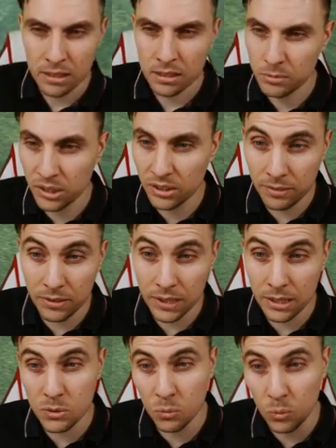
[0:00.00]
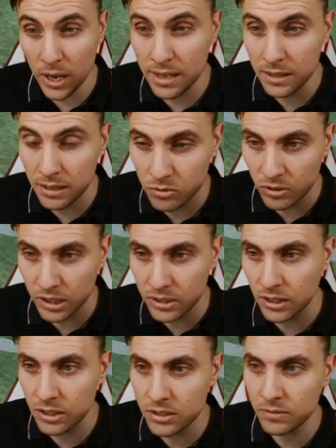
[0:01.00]
So we don't even need to wait these three
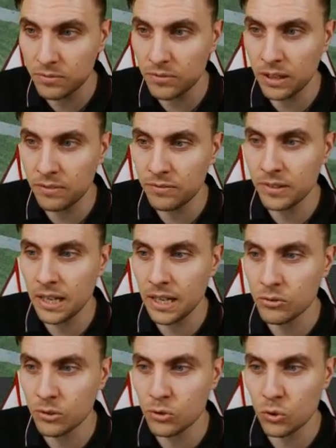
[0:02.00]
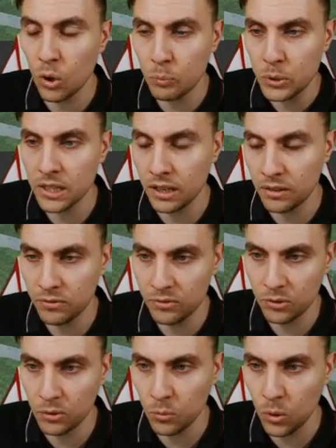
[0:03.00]
turns. If, if Kingdra drops here
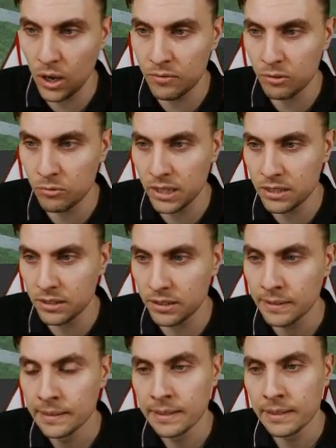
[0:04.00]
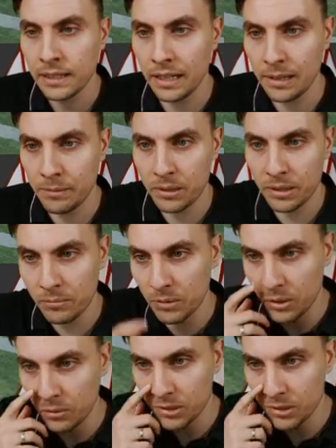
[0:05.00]
for whatever reason, um, and we're not